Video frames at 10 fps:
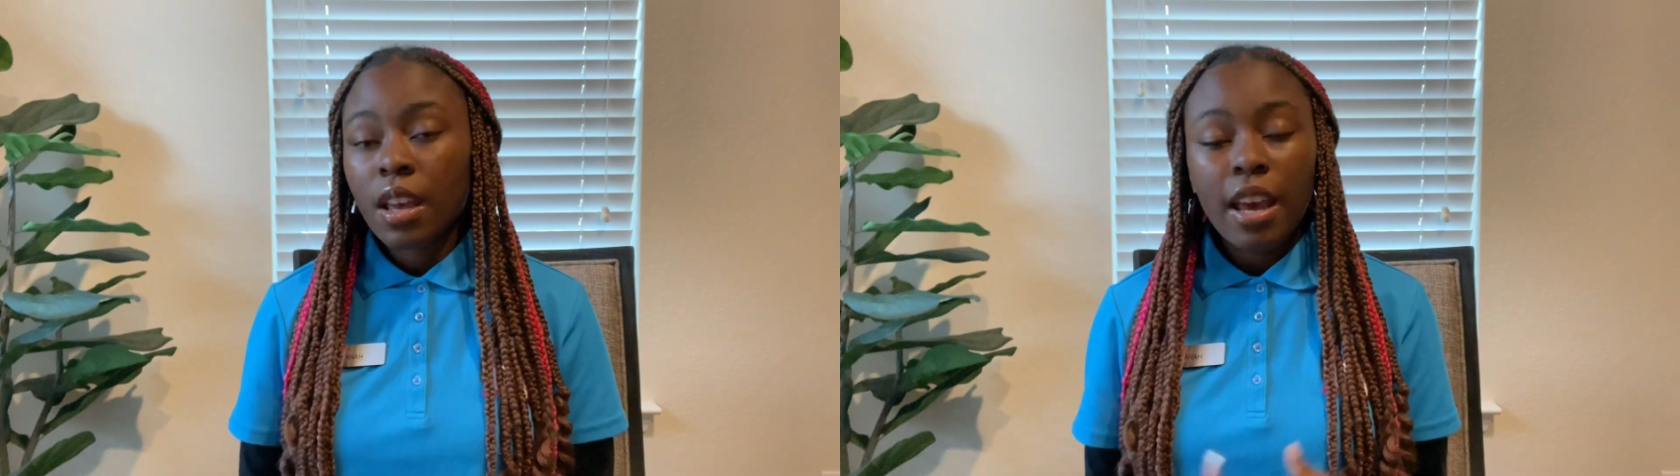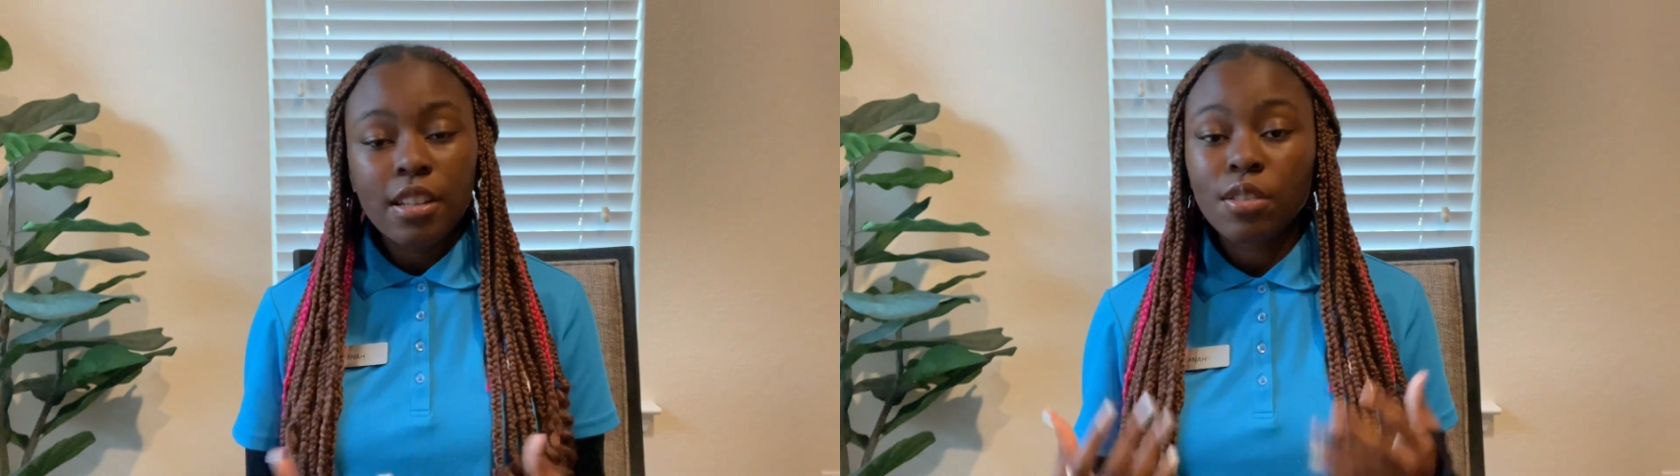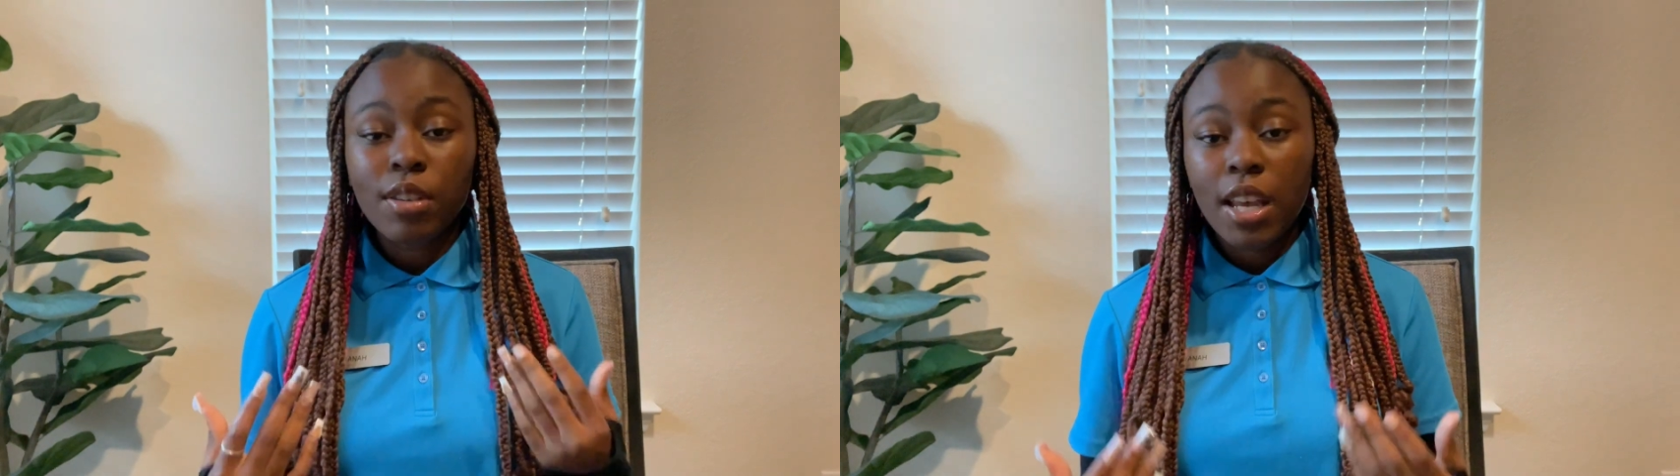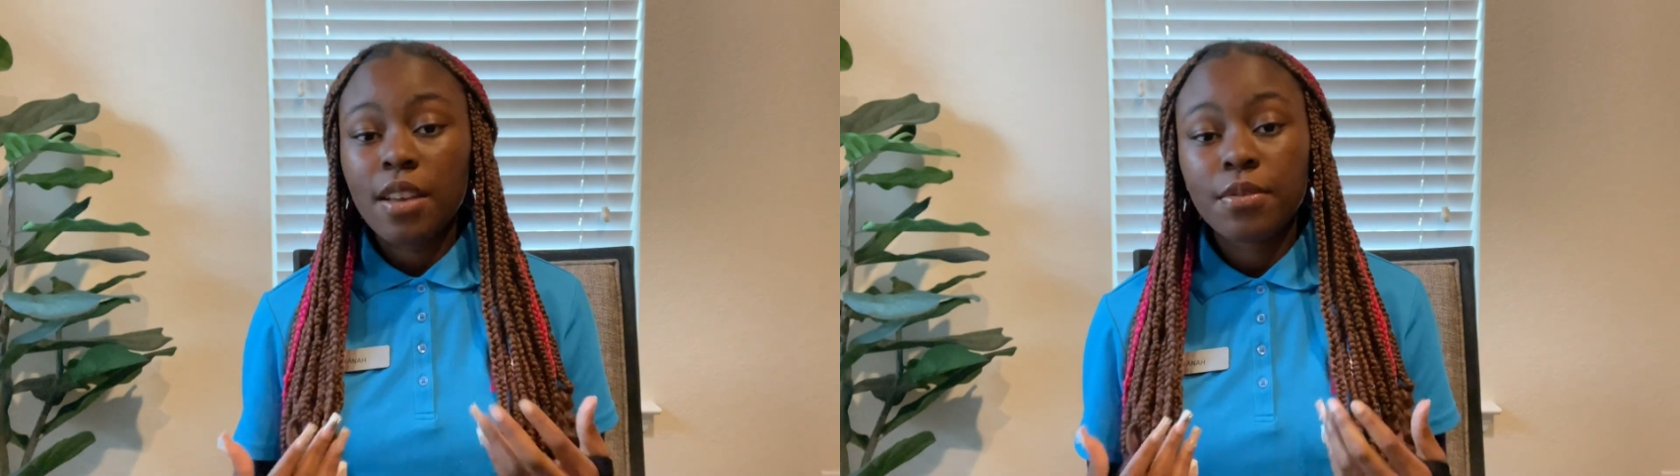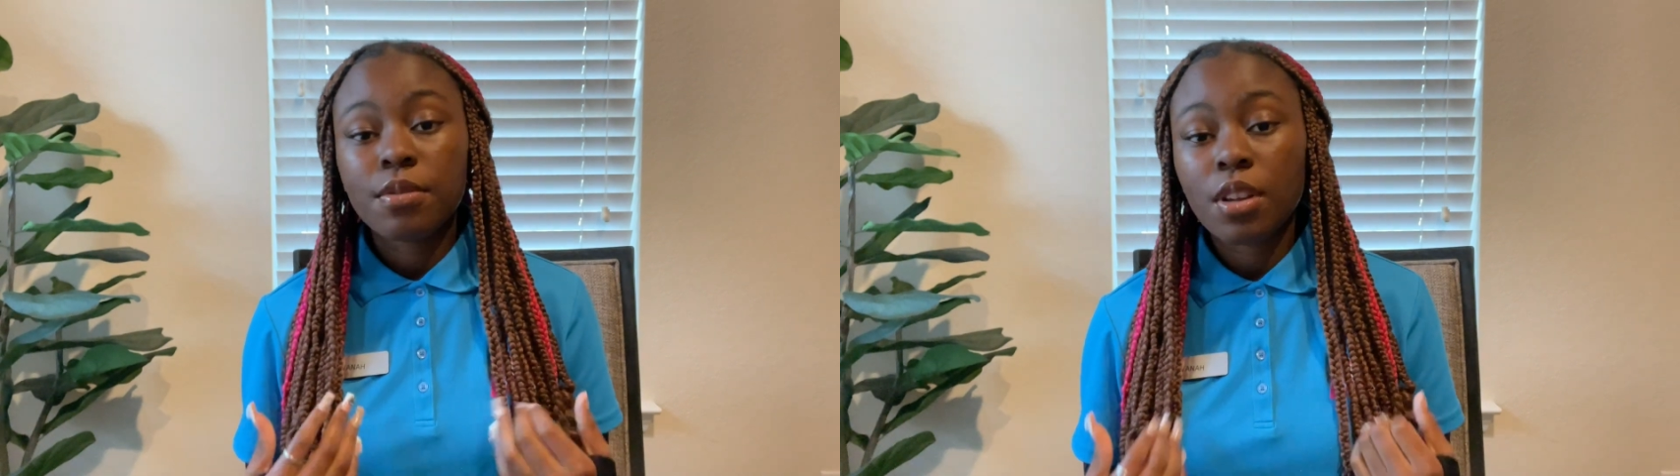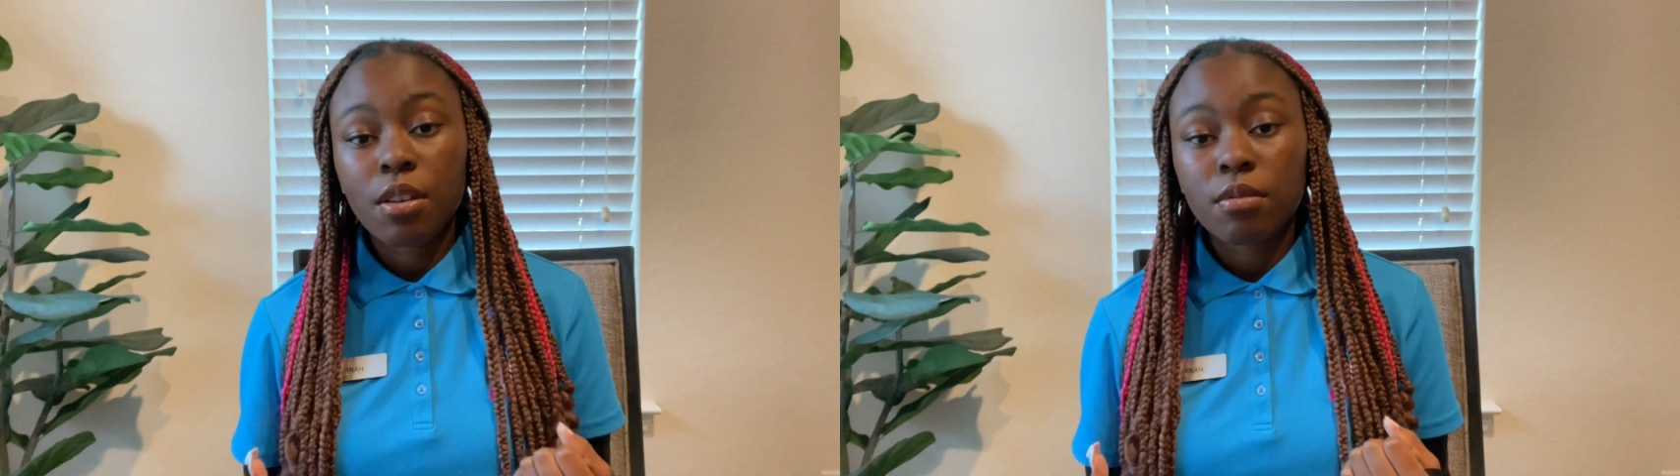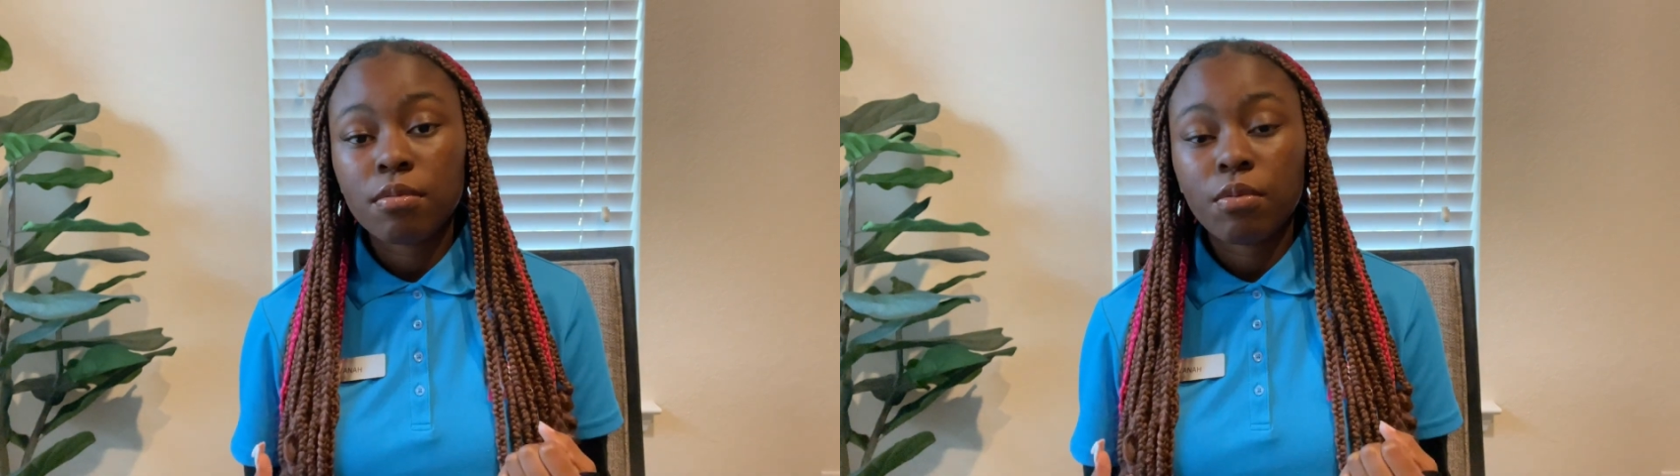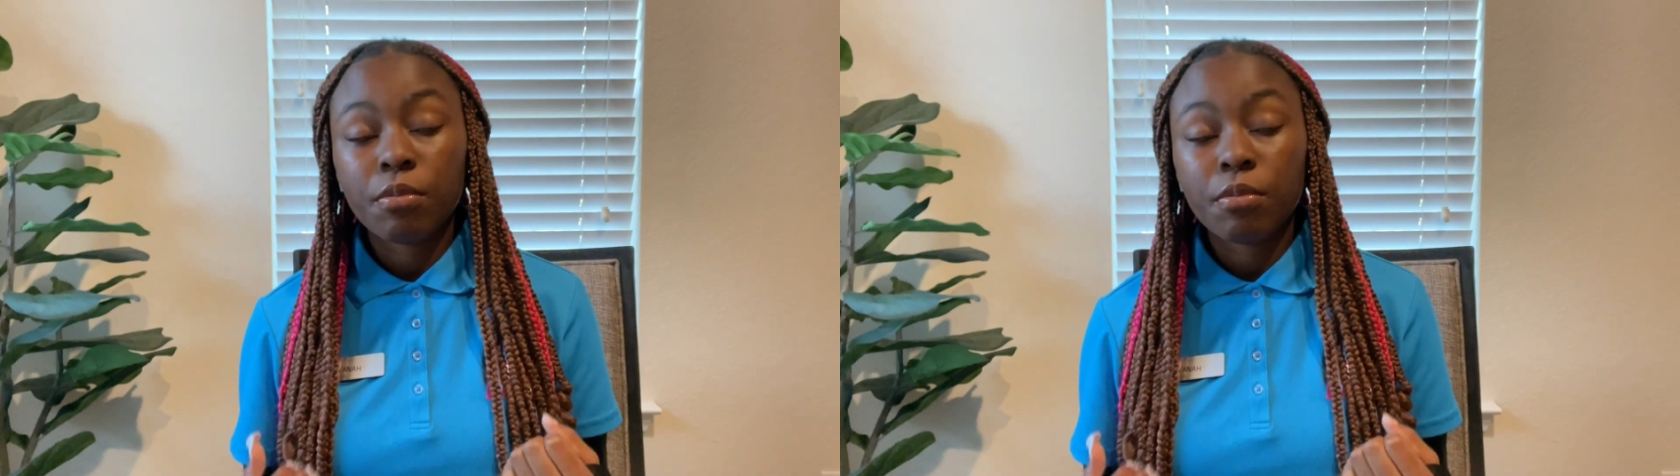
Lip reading: And it's okay if you don't.